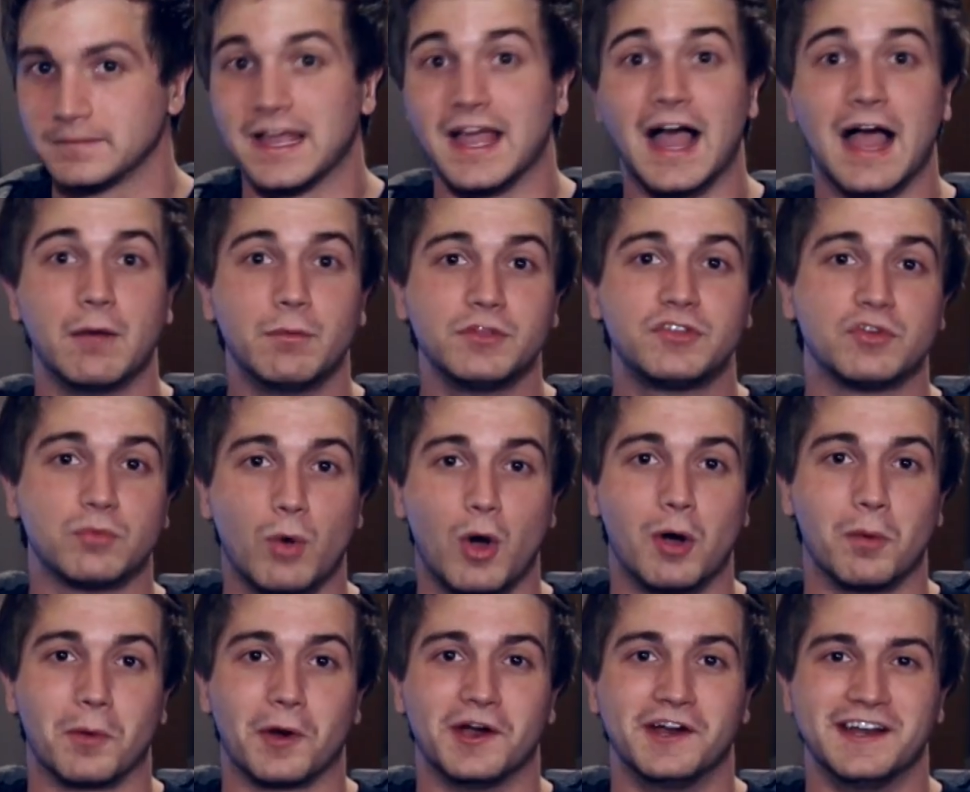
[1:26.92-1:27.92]
I went to
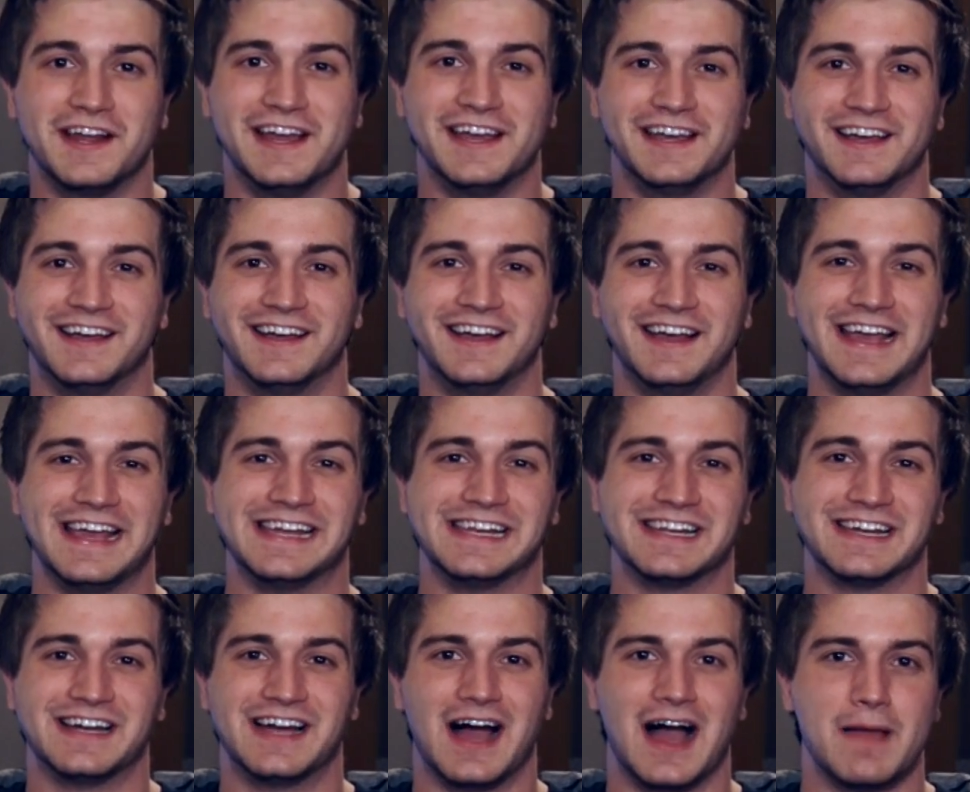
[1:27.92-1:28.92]
Walmart and
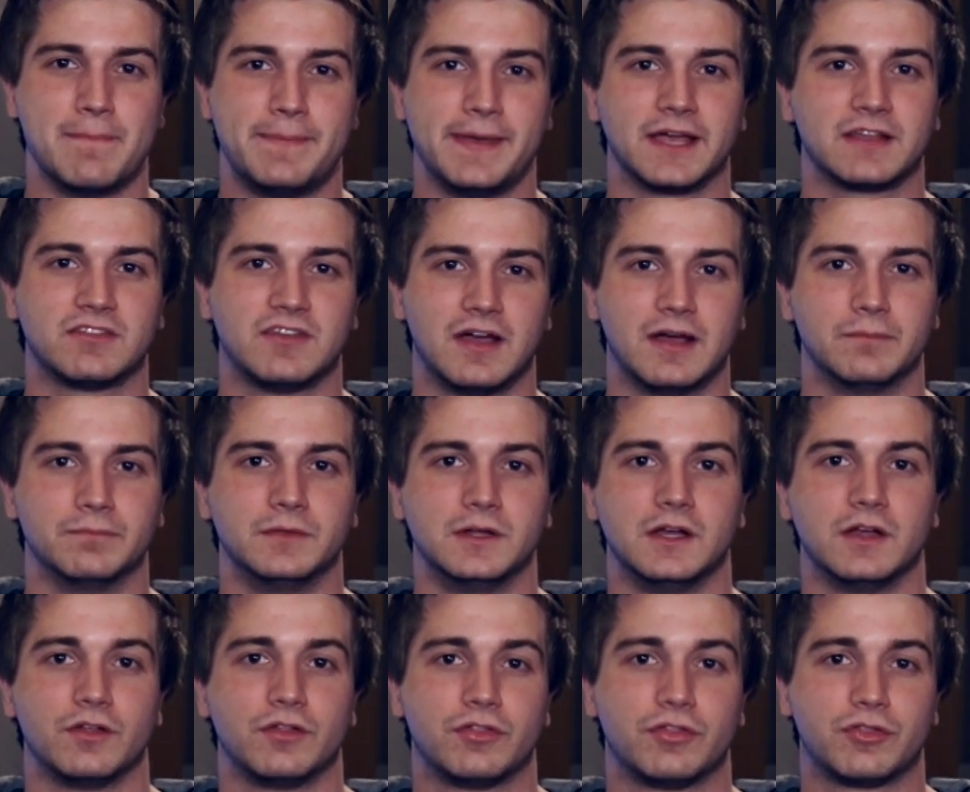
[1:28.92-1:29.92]
I picked up
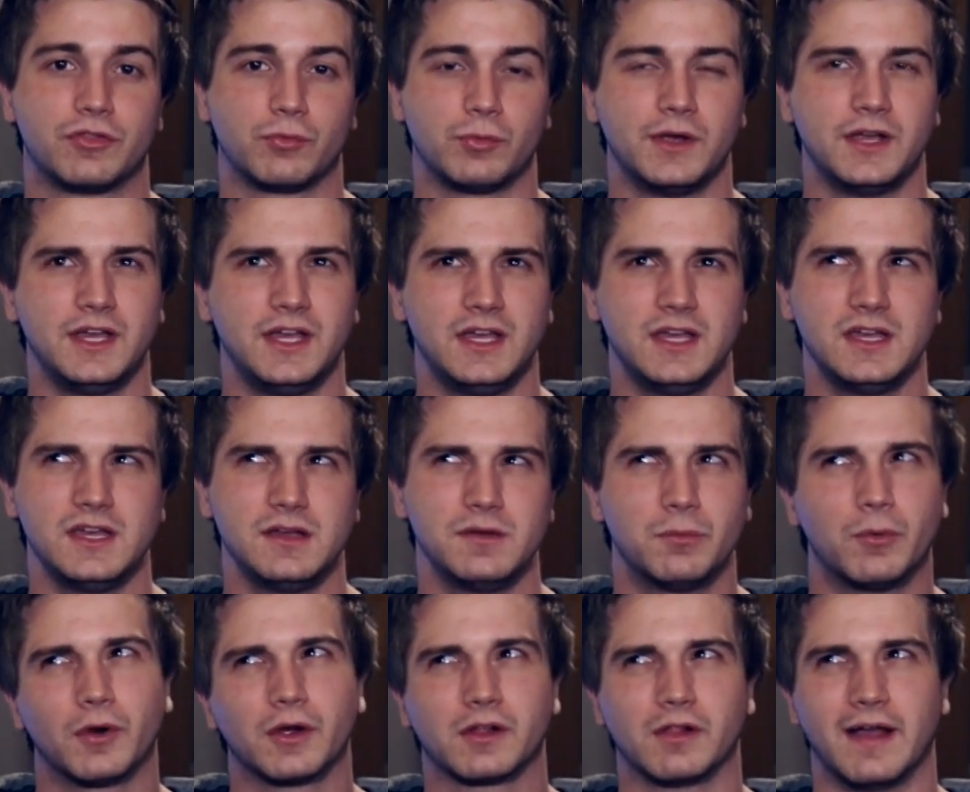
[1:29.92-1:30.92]
3
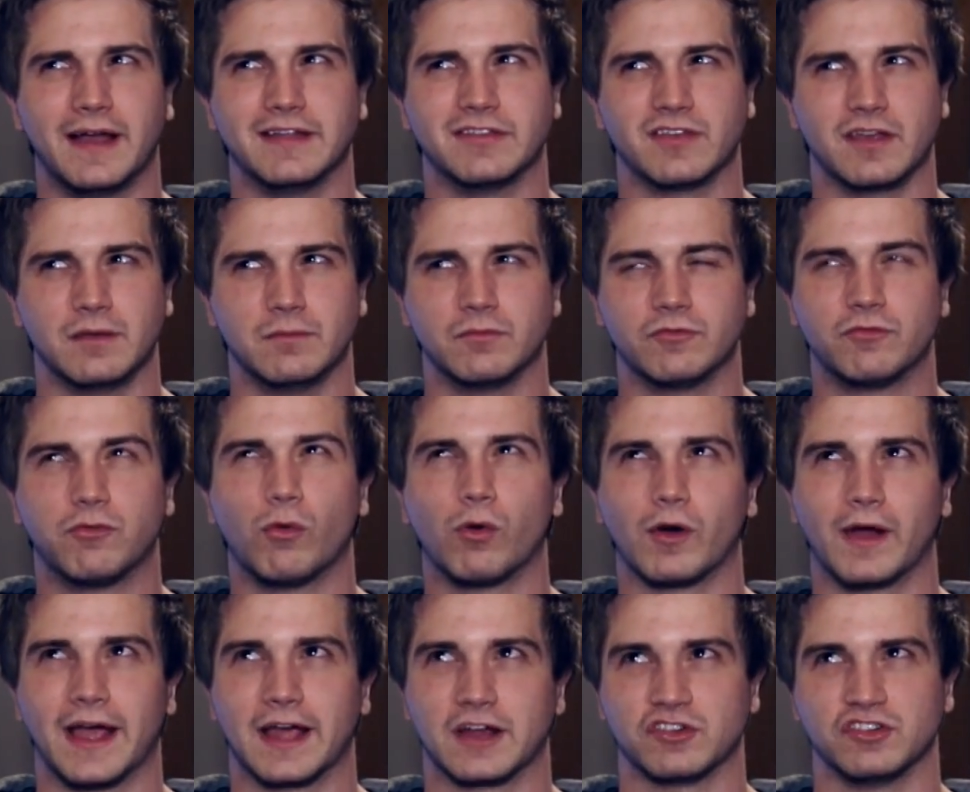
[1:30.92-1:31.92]
work lights, 4
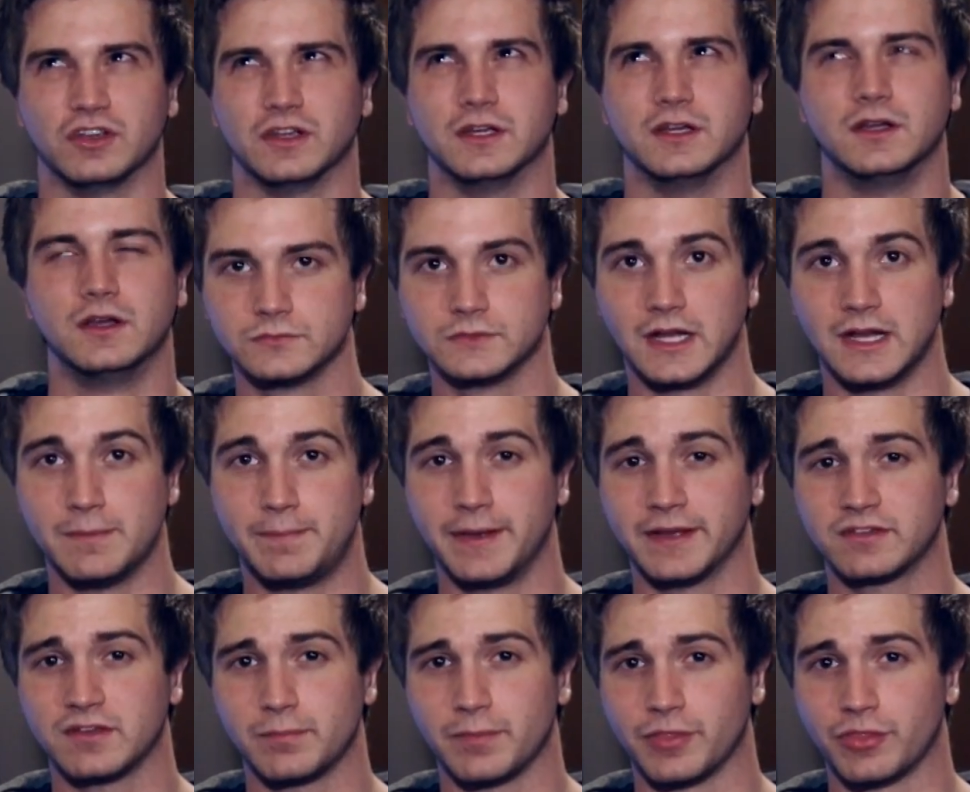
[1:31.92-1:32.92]
actually. I
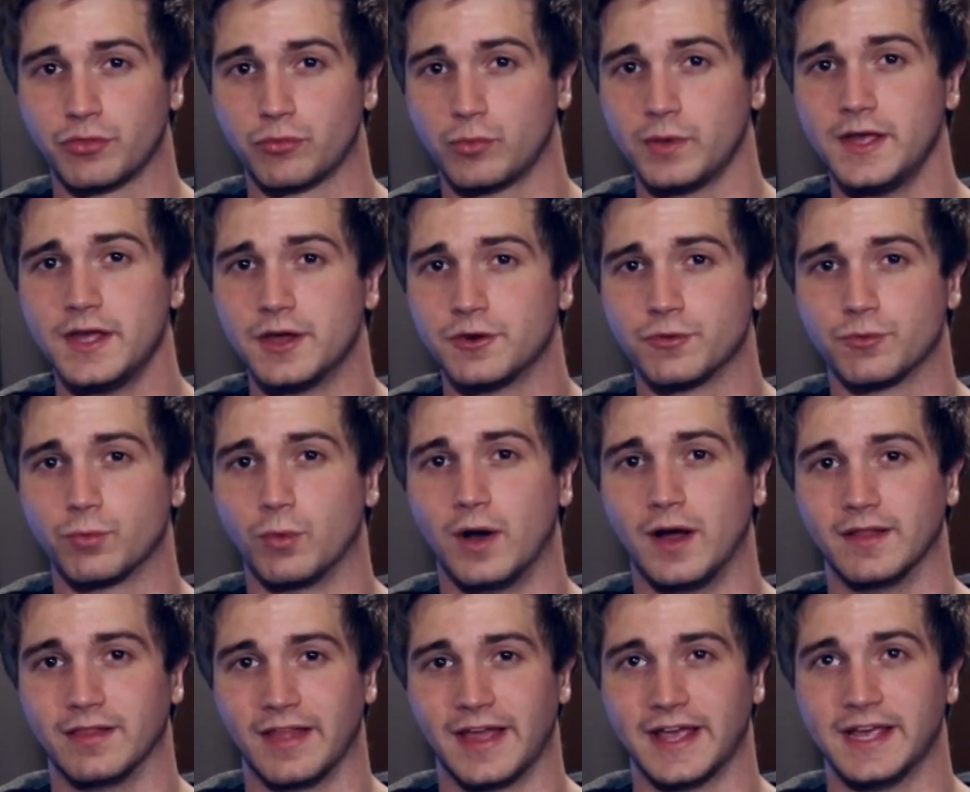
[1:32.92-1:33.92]
picked up a 300
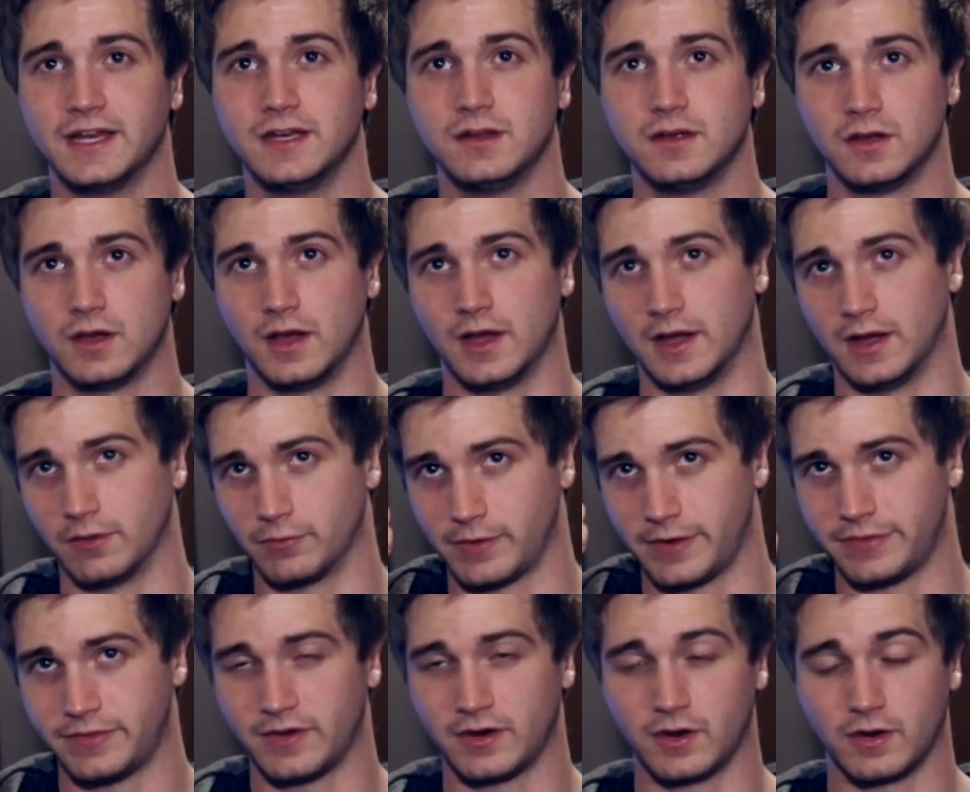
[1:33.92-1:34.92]
watt light
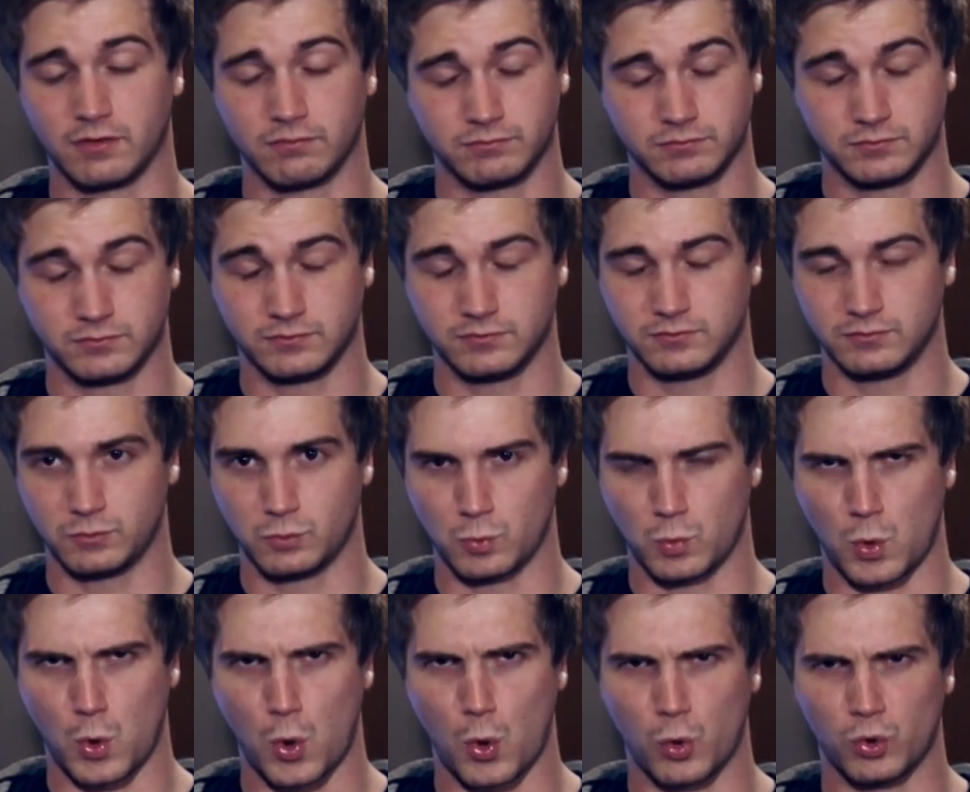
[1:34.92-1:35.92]
right there.
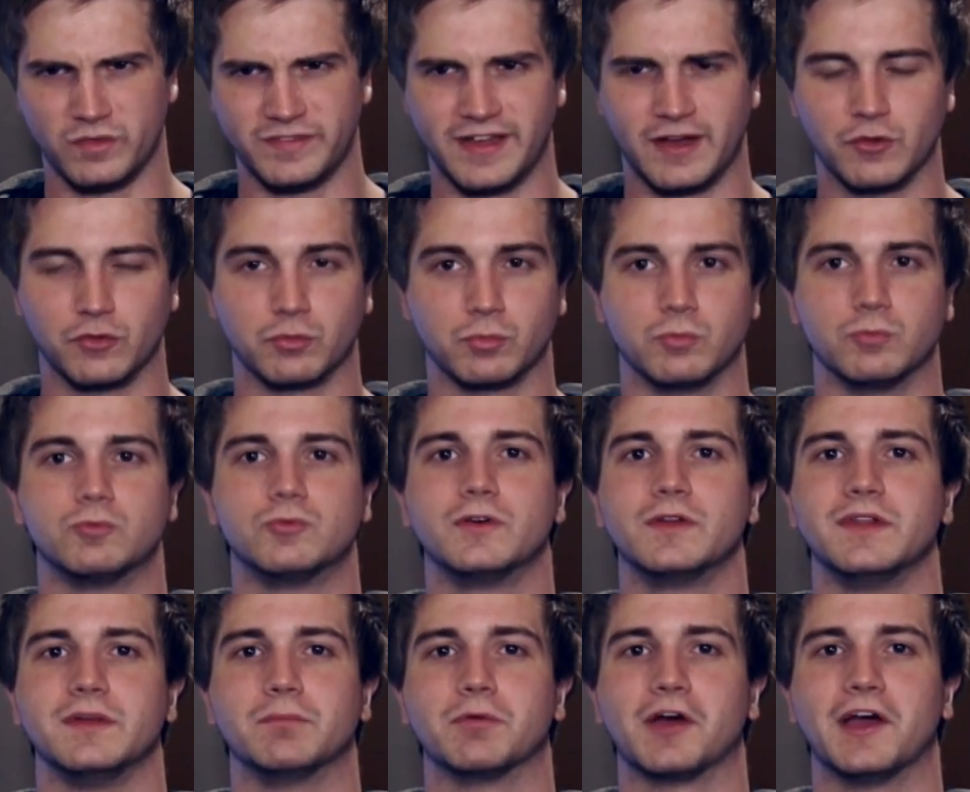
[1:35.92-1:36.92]
Whoa, that was
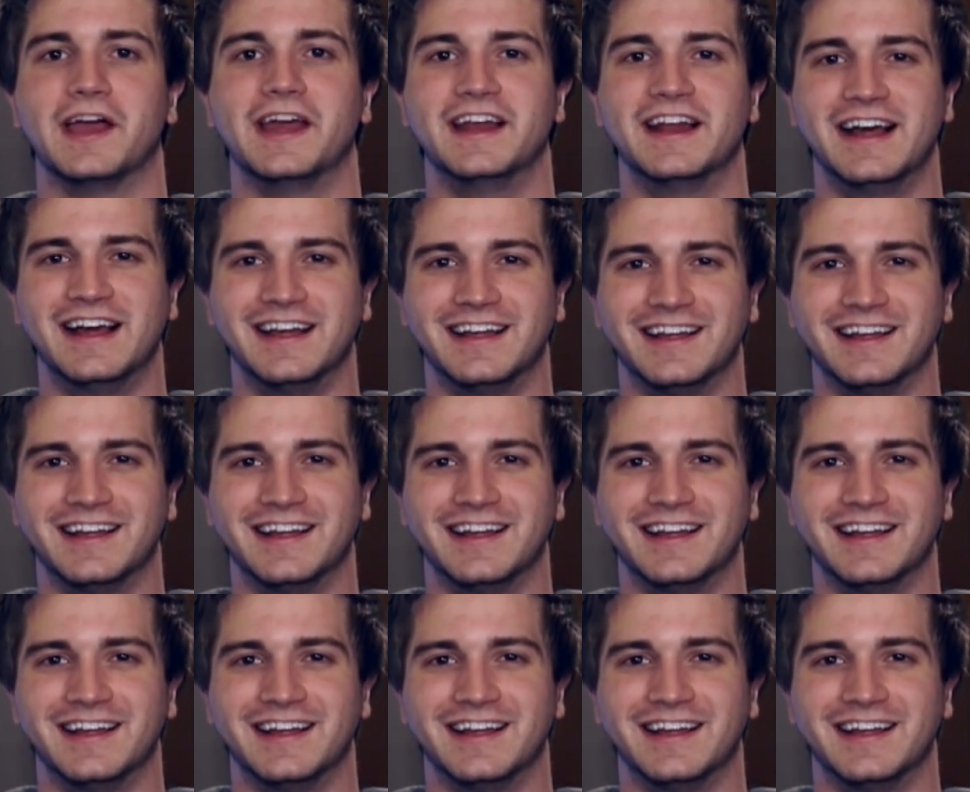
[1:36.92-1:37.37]
really bright.